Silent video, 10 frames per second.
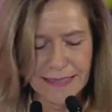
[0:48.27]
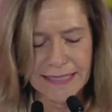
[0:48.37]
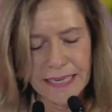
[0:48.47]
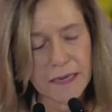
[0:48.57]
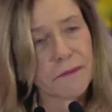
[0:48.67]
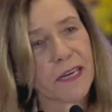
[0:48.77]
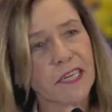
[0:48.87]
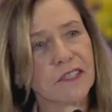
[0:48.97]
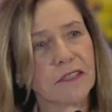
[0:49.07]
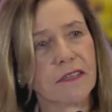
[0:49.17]
the
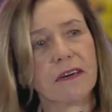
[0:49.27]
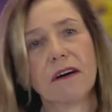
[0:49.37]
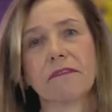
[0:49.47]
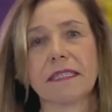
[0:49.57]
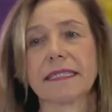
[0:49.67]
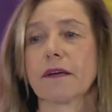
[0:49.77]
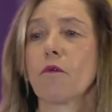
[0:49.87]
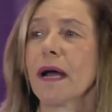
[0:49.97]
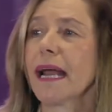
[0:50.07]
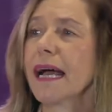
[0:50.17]
celebration of its
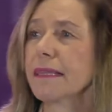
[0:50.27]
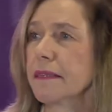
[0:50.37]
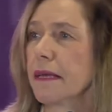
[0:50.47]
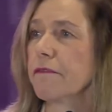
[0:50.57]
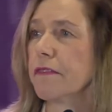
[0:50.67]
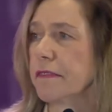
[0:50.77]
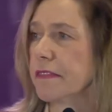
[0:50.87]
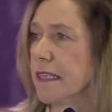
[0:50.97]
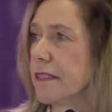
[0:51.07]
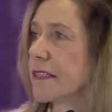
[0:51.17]

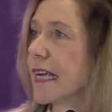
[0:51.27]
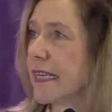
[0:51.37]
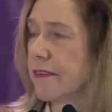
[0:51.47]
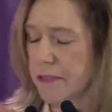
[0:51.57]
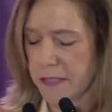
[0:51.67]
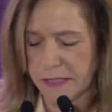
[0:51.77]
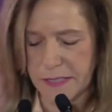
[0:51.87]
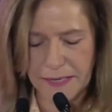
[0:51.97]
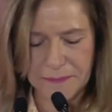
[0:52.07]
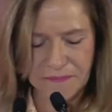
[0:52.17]
150th
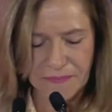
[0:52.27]
anniversary.